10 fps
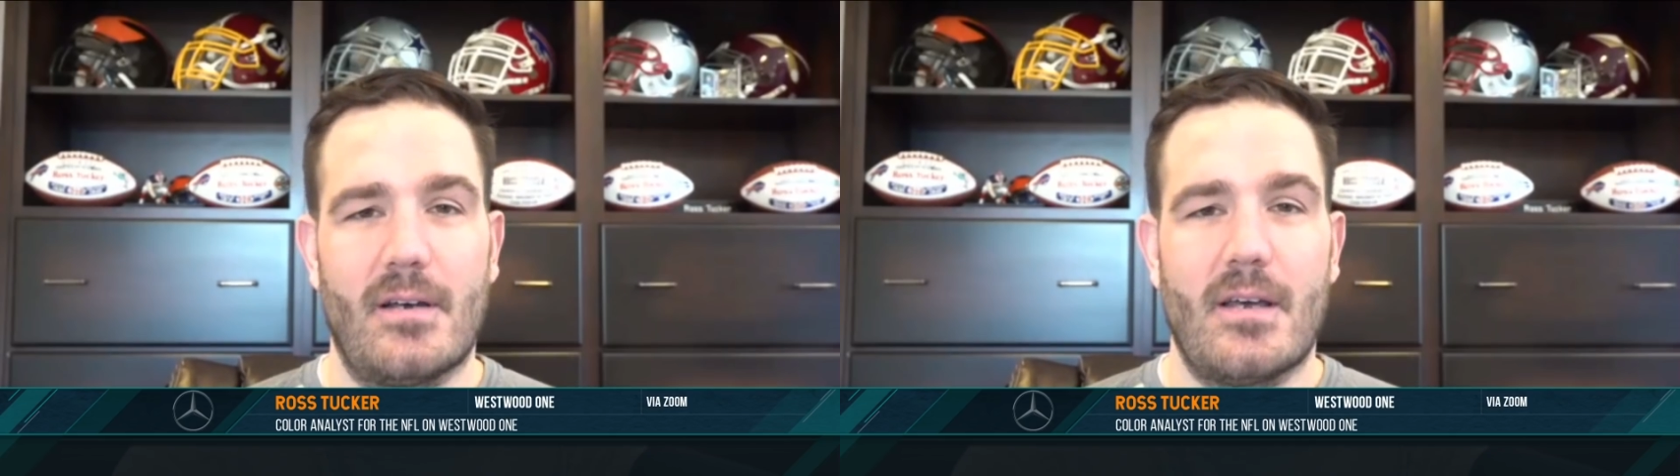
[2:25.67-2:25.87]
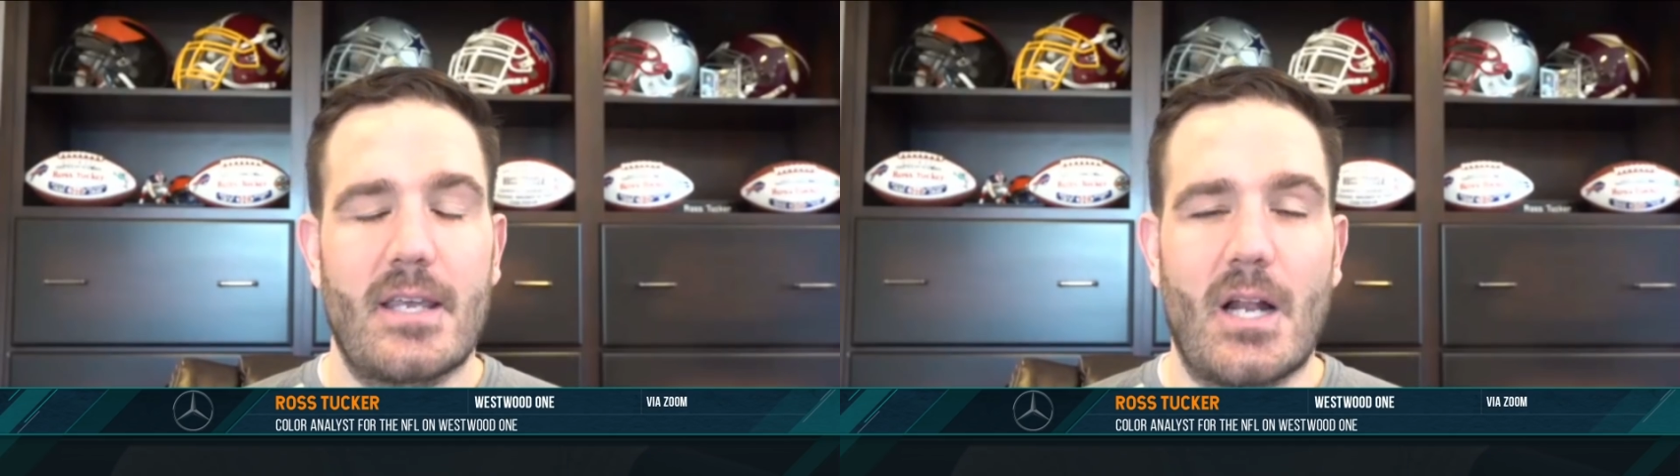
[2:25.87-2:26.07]

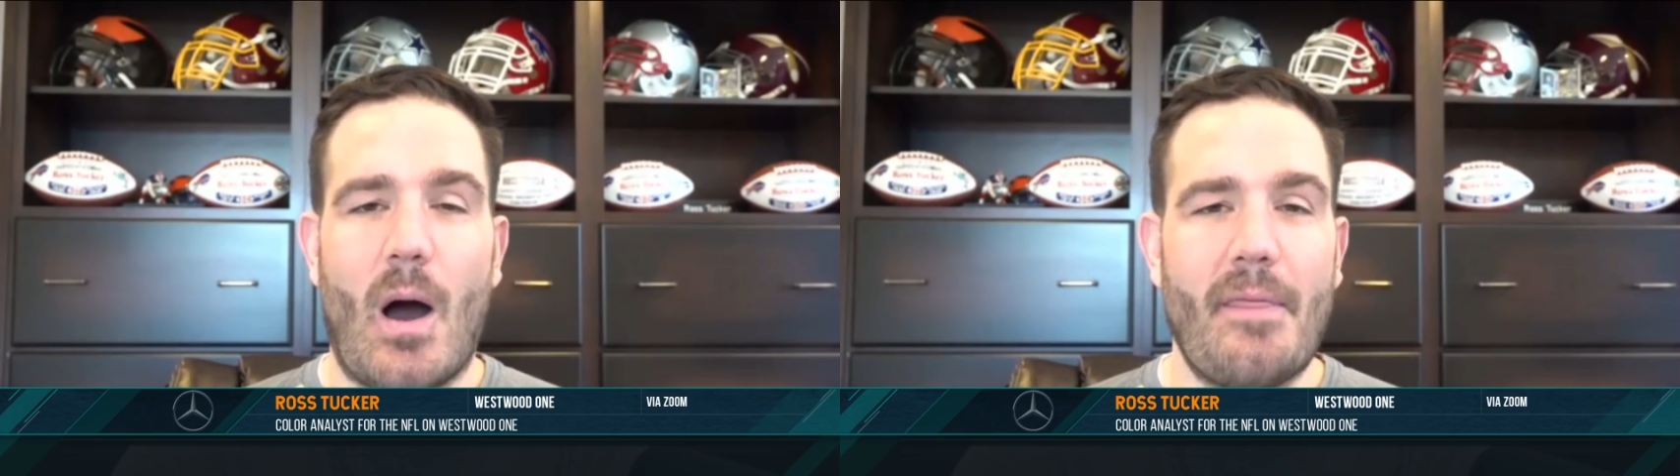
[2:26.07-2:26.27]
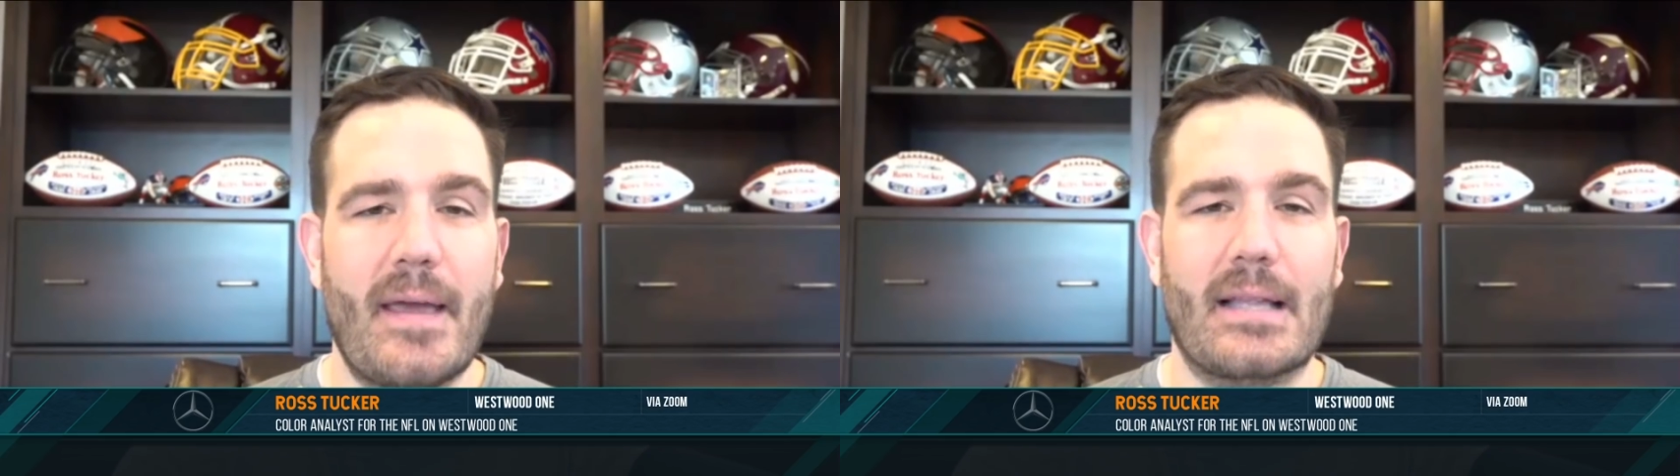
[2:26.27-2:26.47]
You know, I
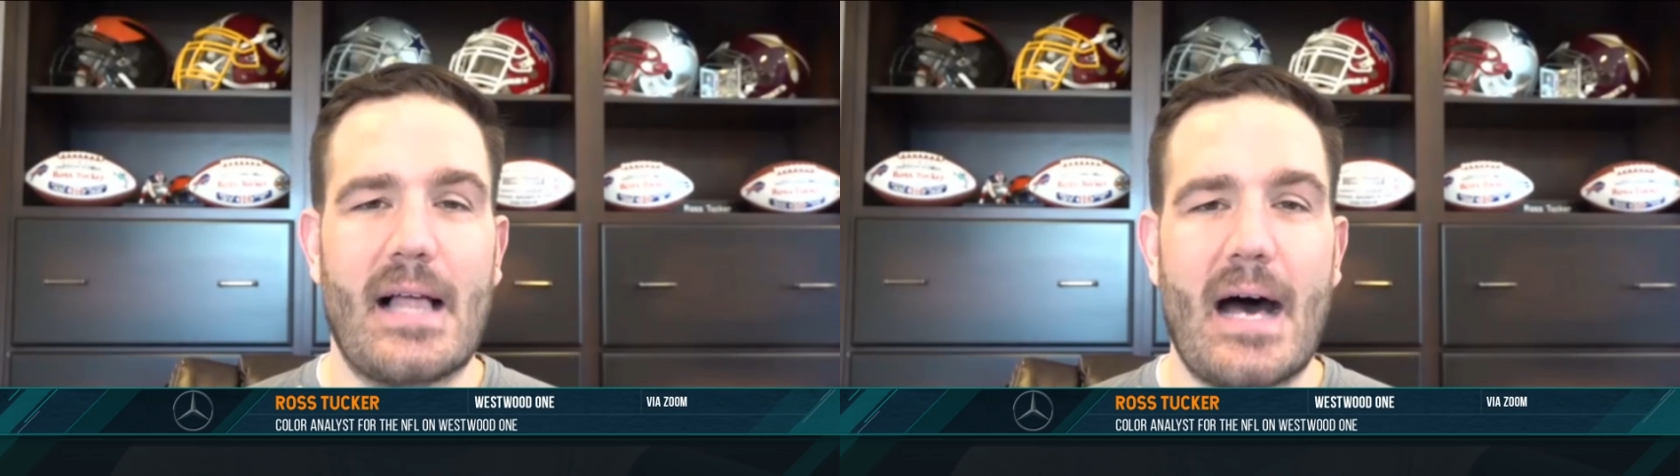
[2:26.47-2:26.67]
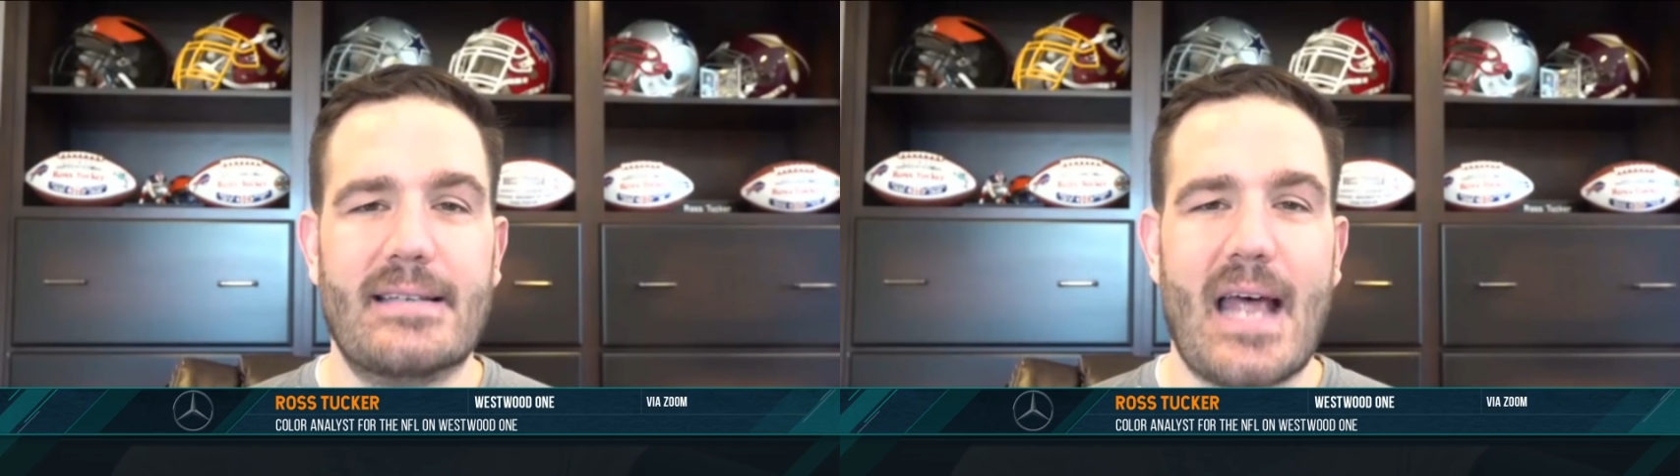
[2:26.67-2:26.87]
think a
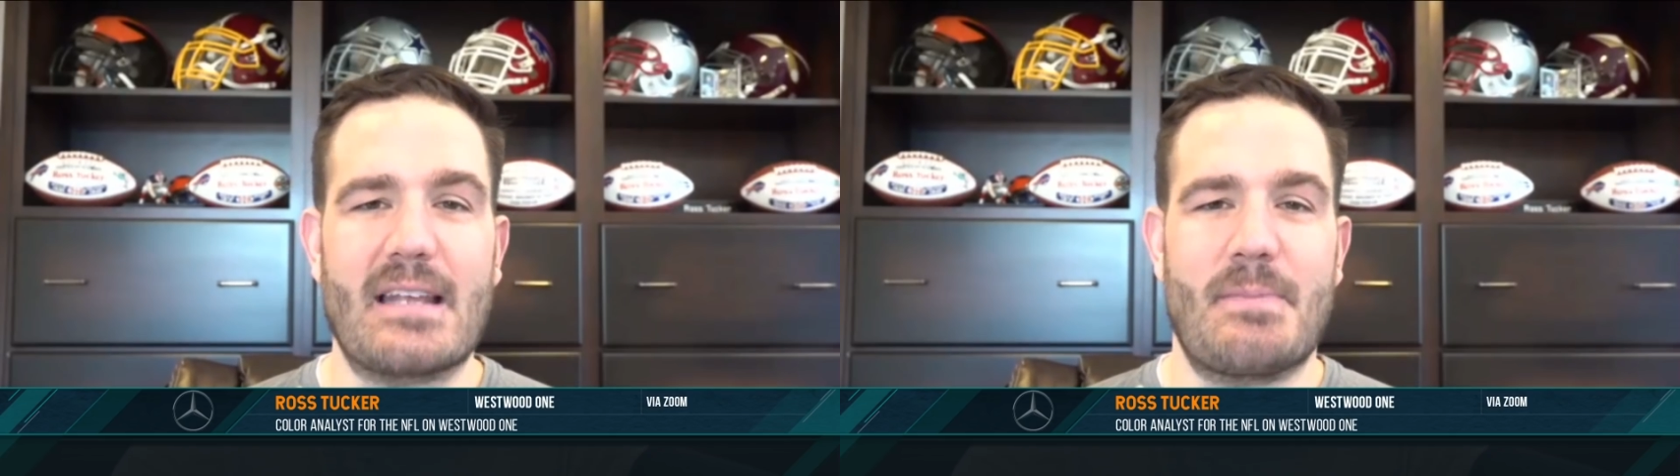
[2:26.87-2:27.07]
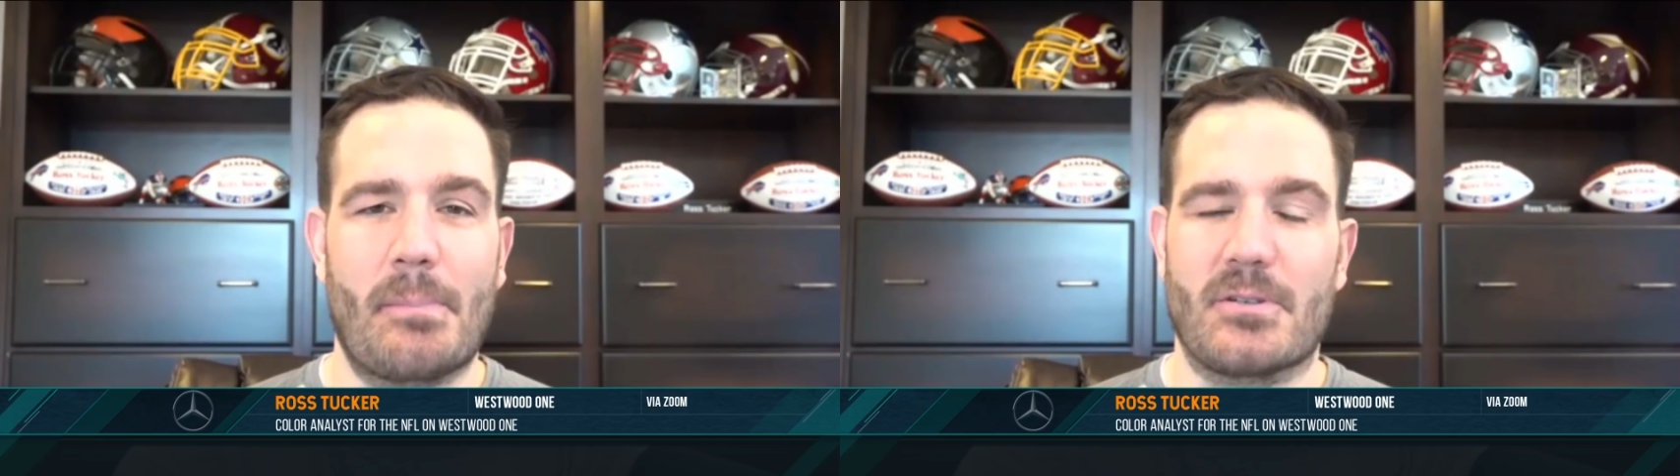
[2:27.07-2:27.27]
lot of times
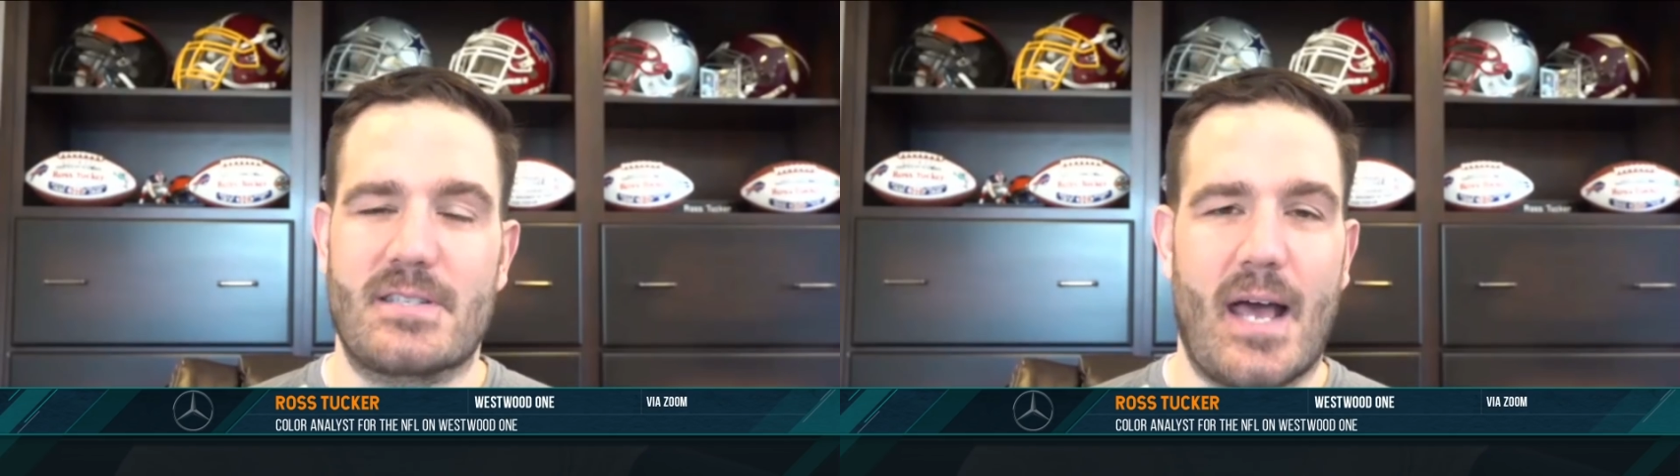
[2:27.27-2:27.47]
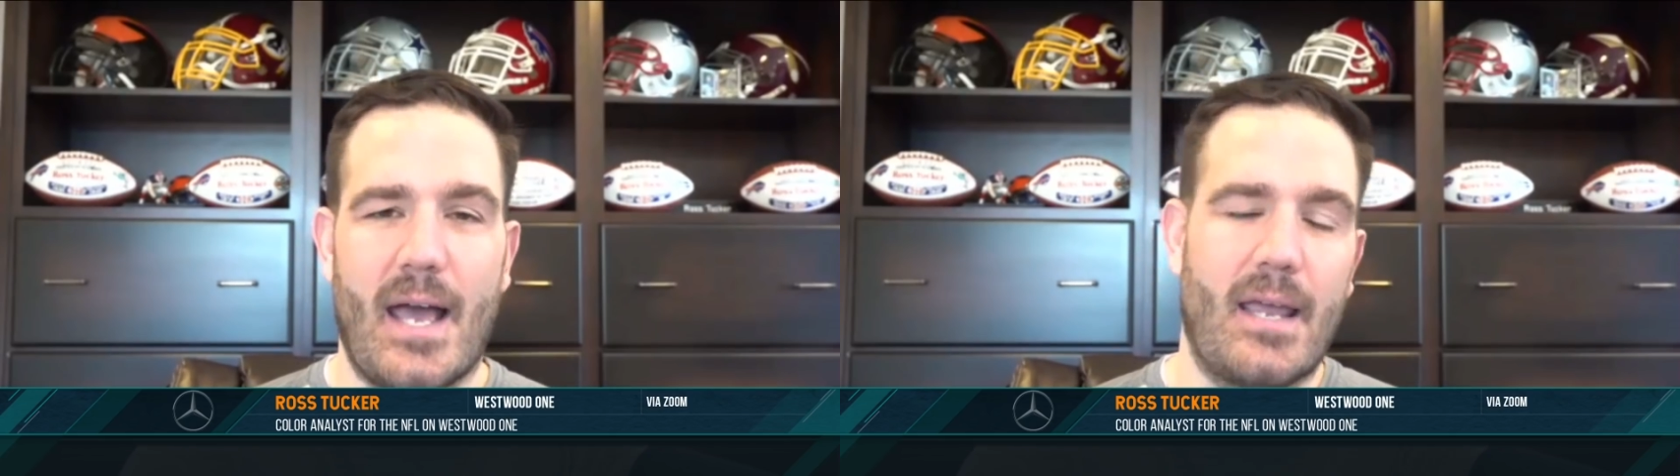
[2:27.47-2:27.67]
people
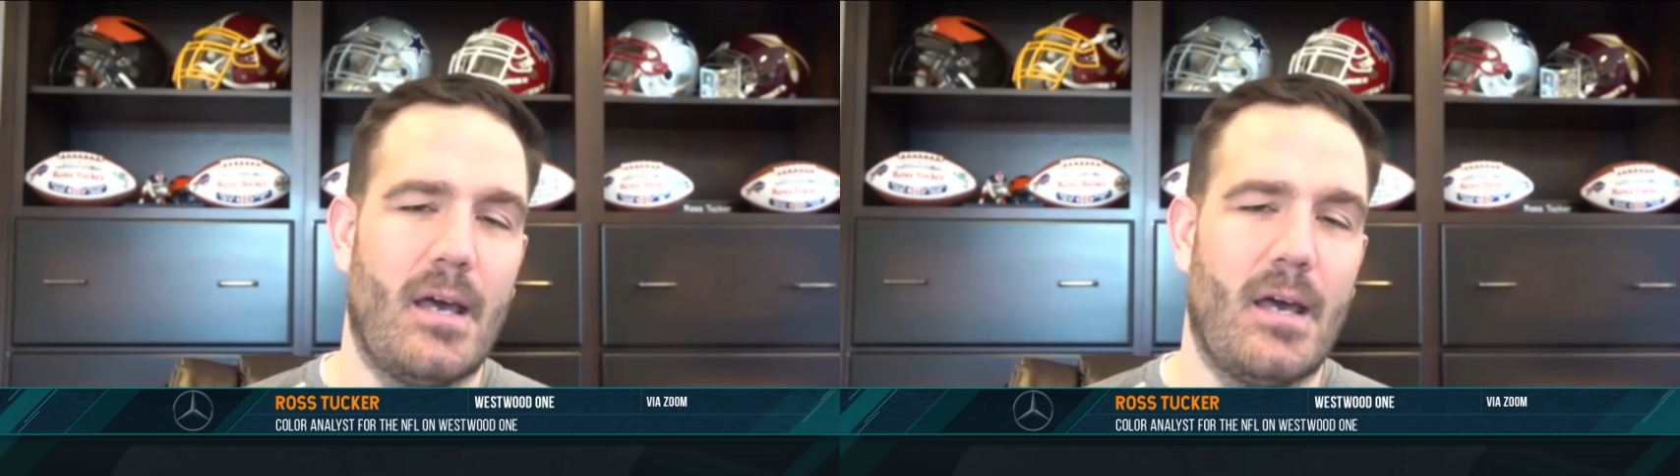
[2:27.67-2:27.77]
say